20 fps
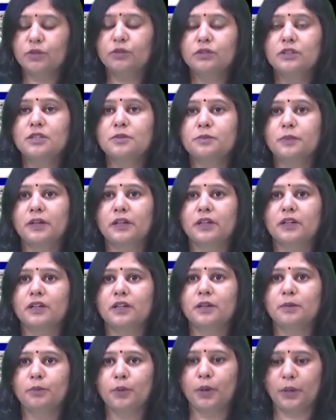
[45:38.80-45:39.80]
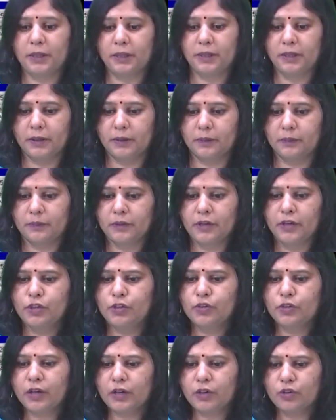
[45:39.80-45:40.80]
to this particular polygon.
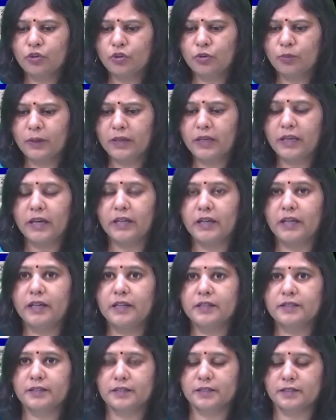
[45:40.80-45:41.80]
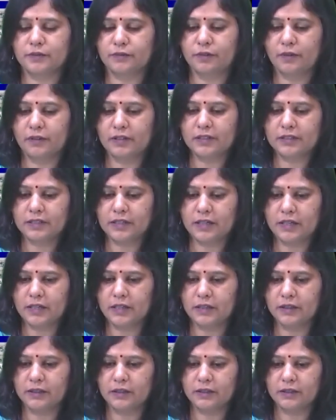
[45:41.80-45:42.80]
You can do many analysis. We will see
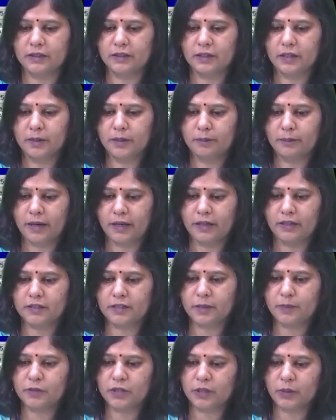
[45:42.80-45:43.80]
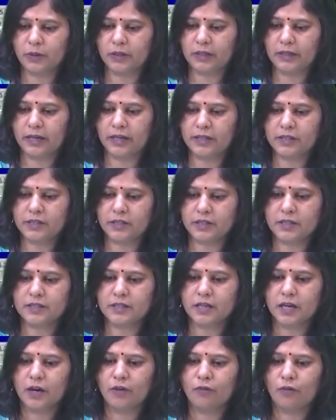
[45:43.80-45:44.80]
in my subsequent
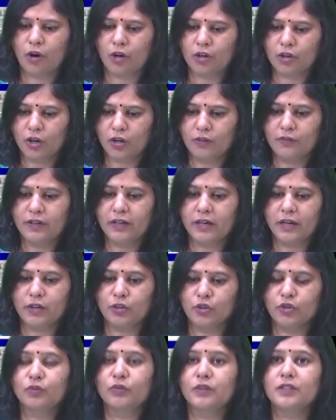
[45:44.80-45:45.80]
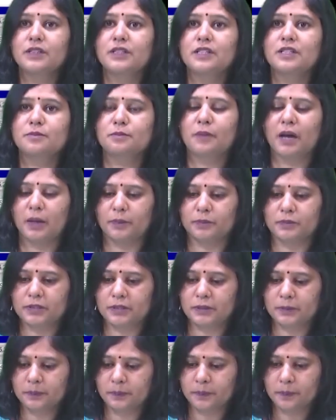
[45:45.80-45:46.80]
lectures what all we can do with these
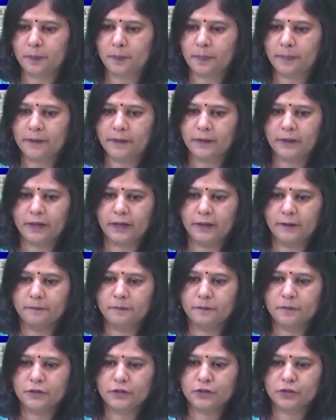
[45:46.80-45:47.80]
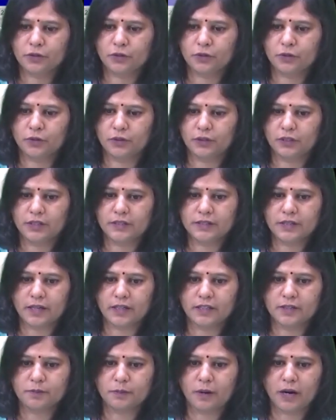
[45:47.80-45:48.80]
maps. Okay, so these
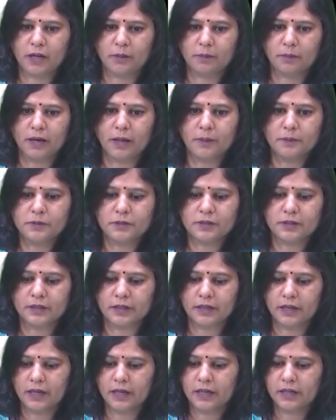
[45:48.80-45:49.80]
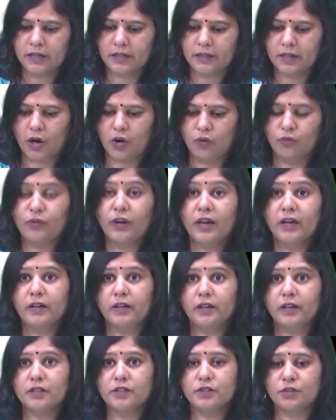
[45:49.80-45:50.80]
are smart maps. Now where
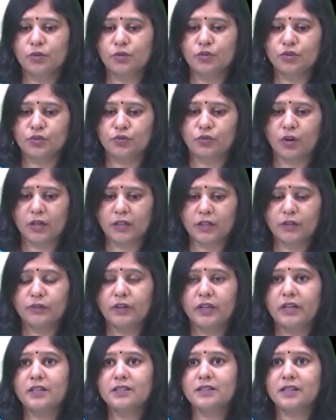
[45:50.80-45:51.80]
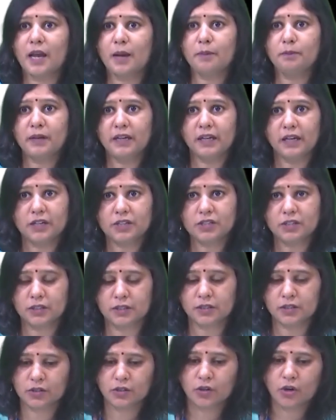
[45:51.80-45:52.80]
it is used, what are various
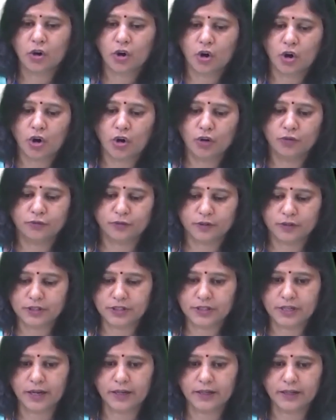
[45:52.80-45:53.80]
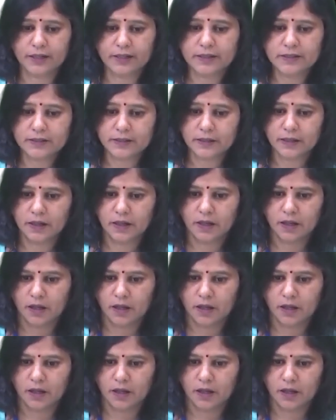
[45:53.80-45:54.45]
applications of GIS